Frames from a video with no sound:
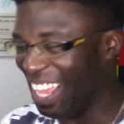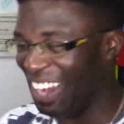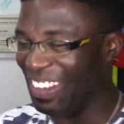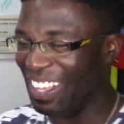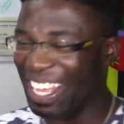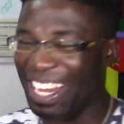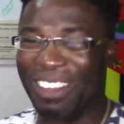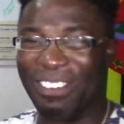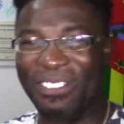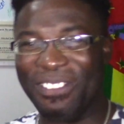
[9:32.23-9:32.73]
And
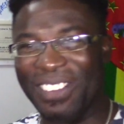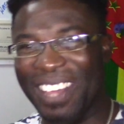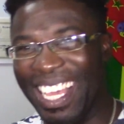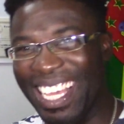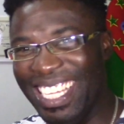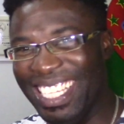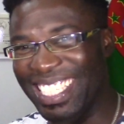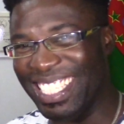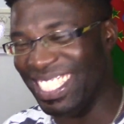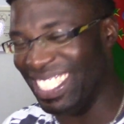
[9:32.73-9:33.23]
look at her
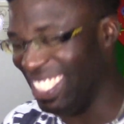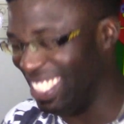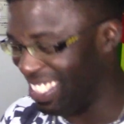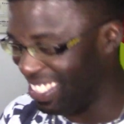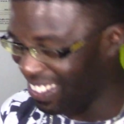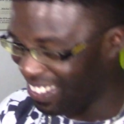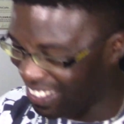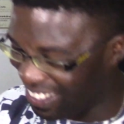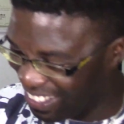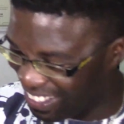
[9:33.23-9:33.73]
face. It's
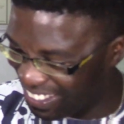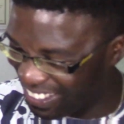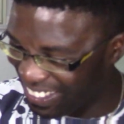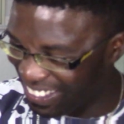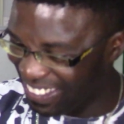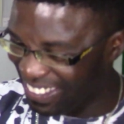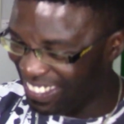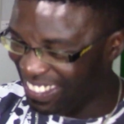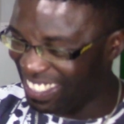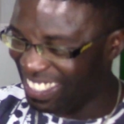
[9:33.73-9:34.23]
so
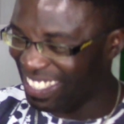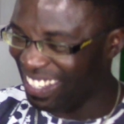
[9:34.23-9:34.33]
cute.